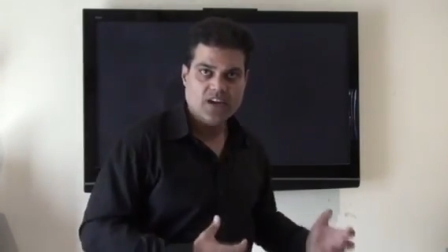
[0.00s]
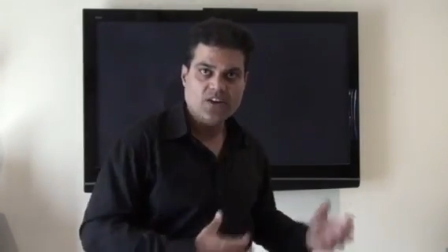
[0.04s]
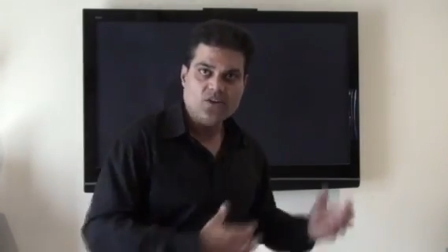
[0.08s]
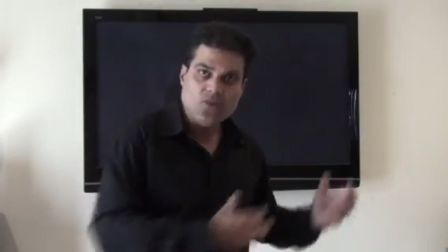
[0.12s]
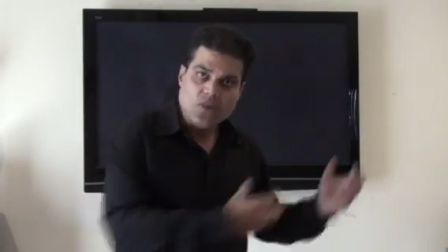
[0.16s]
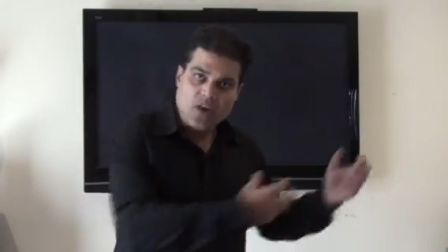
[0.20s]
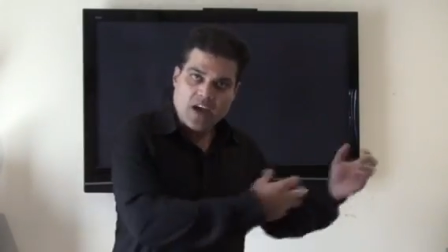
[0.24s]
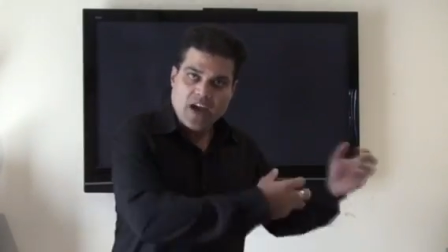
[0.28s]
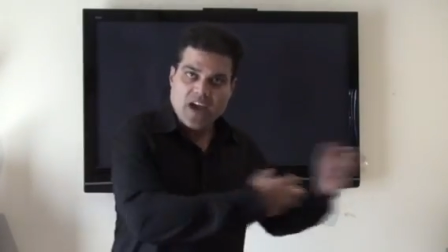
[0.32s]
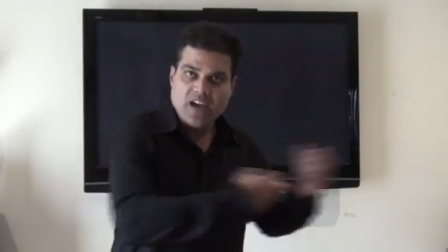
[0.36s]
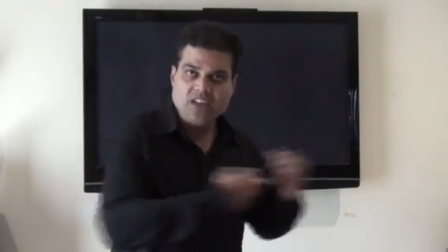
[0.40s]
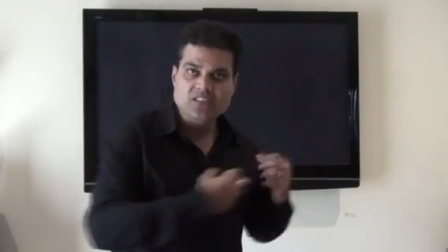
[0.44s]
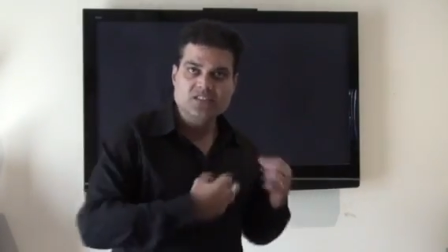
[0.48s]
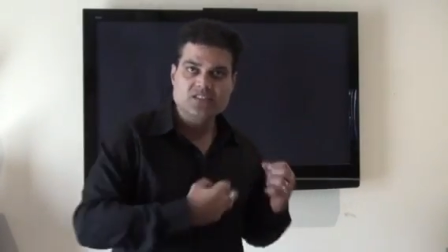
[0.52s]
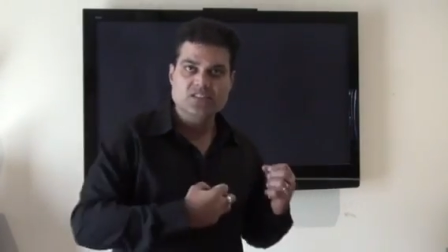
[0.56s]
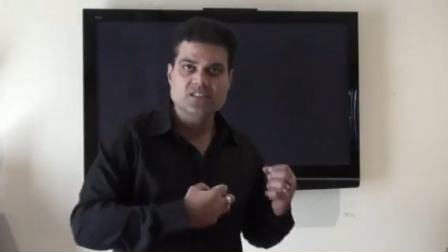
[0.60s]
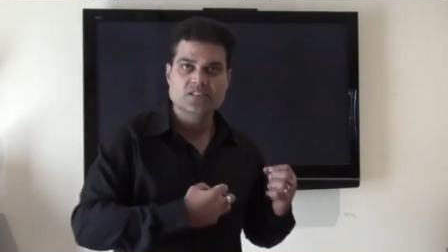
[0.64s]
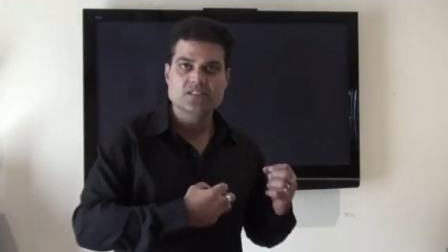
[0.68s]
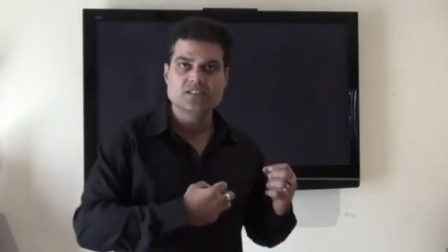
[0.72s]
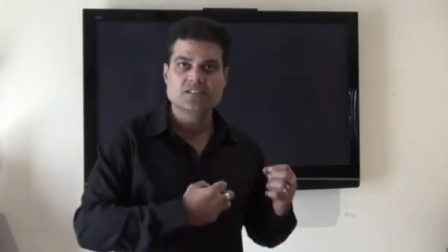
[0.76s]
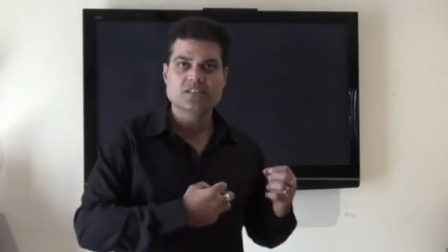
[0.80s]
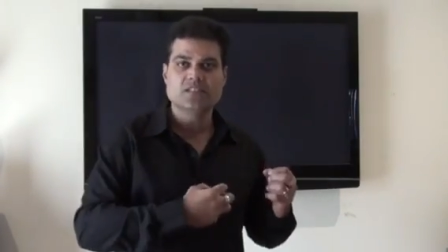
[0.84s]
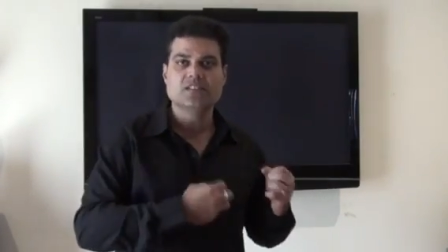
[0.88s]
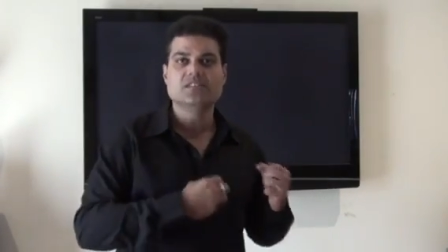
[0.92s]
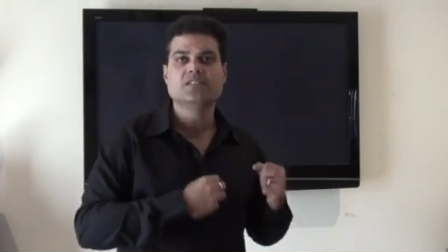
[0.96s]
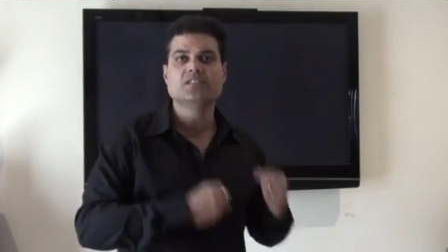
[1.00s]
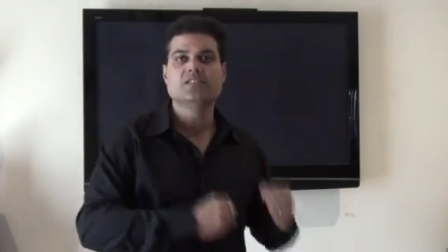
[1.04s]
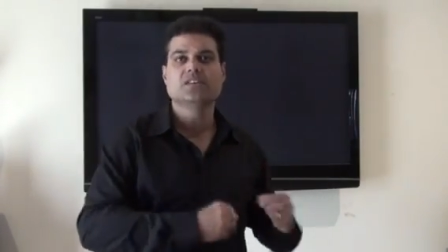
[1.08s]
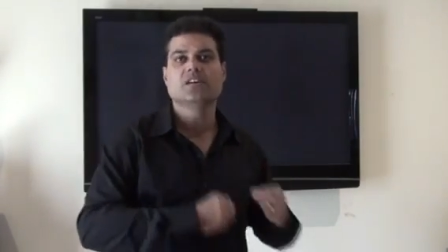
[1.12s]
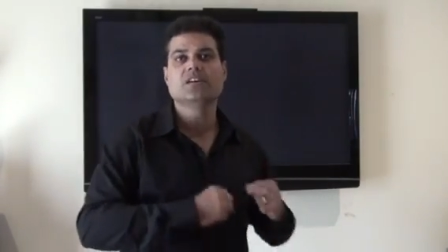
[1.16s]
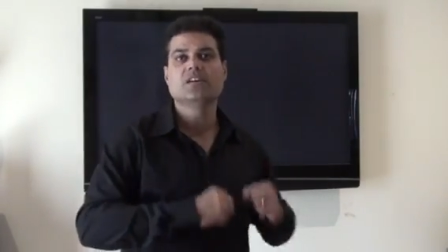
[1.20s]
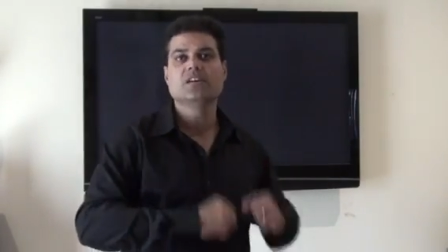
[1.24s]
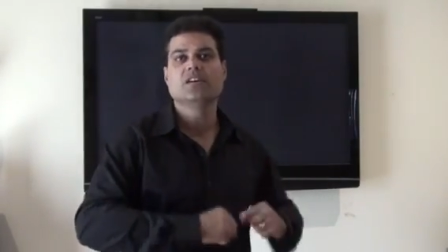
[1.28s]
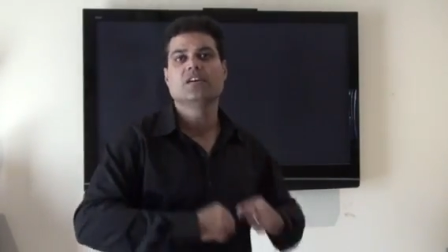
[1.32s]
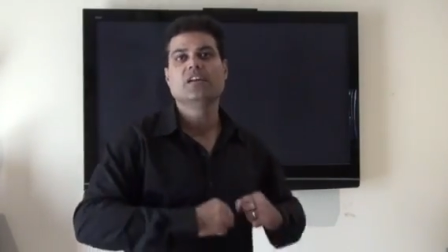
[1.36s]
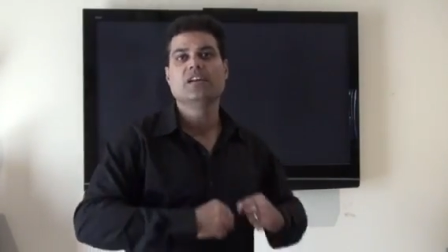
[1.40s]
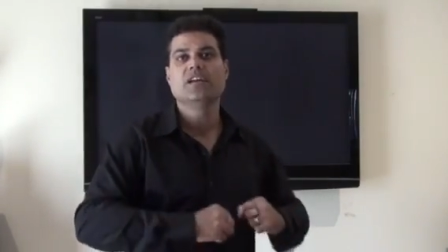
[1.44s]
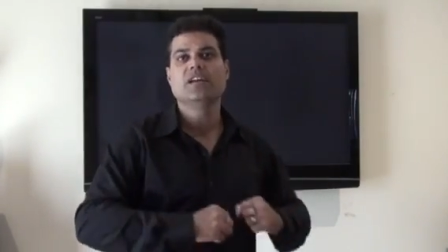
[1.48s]
and your actions in
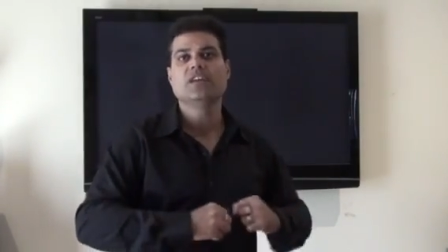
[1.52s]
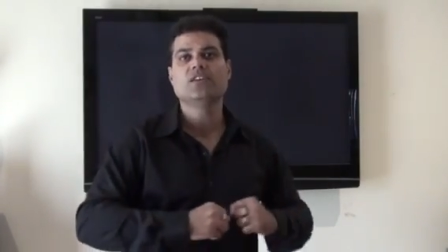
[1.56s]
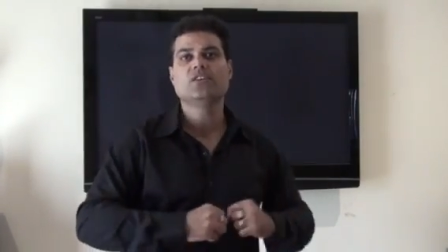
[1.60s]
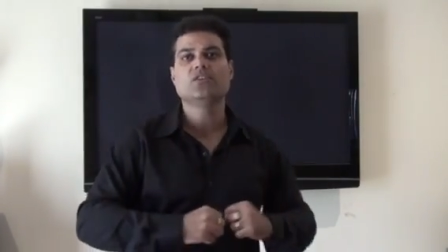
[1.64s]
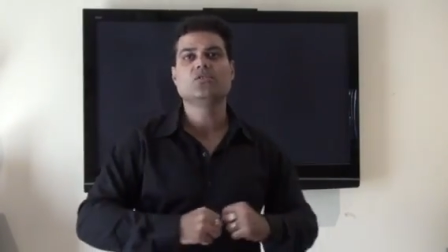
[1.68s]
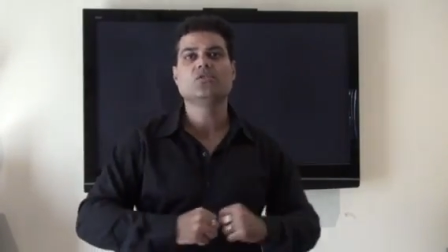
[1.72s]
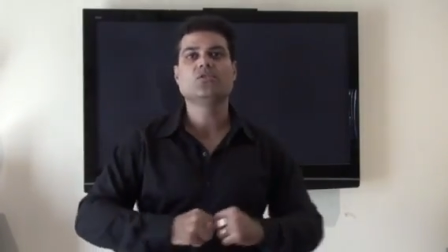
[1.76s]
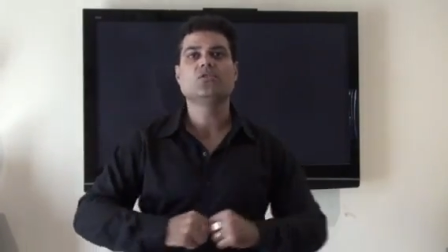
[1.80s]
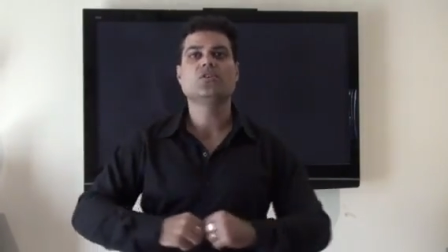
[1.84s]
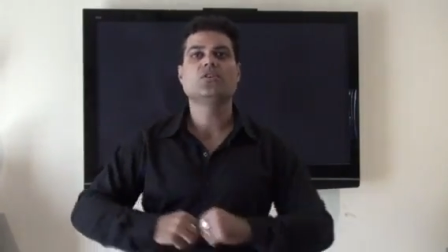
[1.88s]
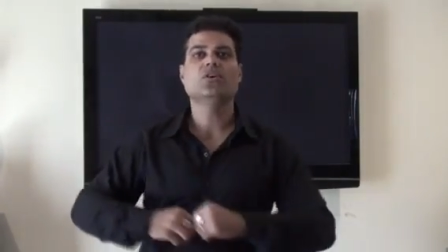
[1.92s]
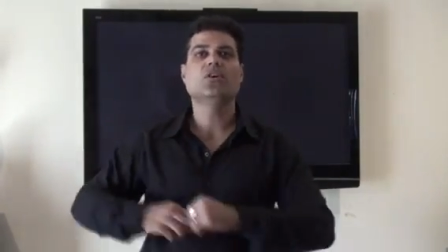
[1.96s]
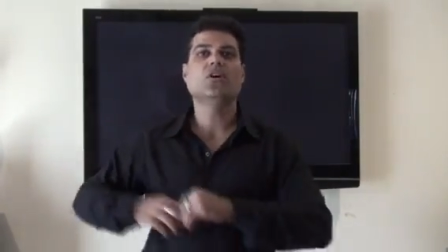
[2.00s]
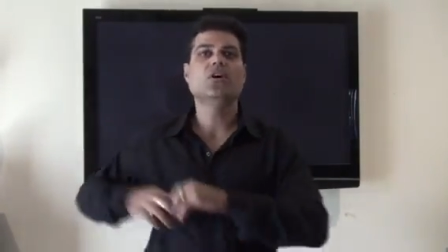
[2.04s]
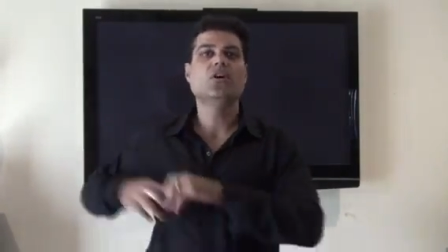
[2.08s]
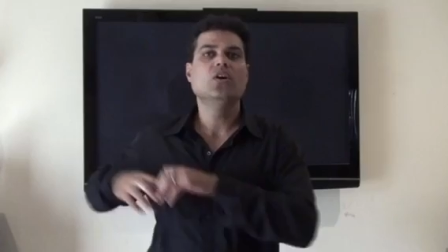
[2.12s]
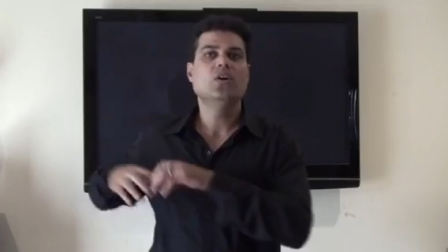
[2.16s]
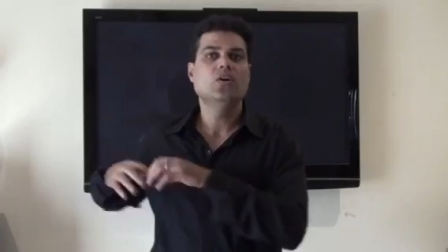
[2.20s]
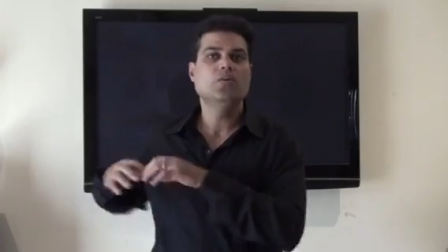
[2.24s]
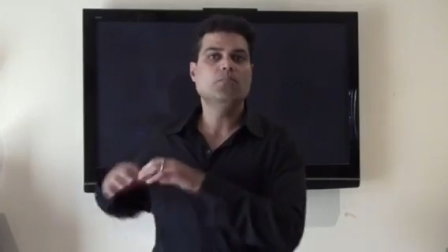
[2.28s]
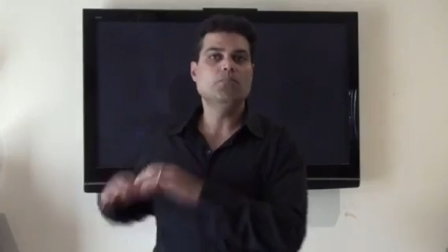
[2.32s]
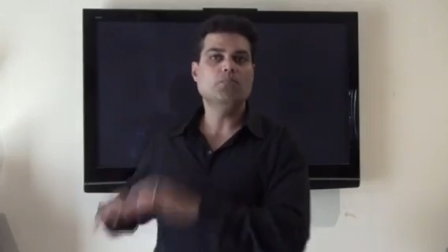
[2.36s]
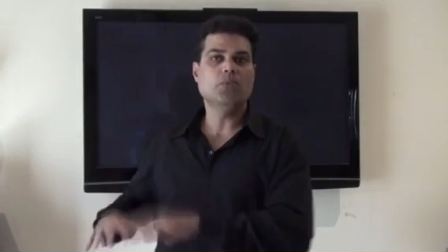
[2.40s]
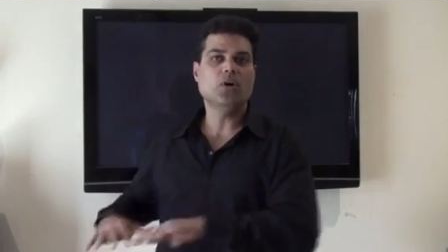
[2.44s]
turn lead to your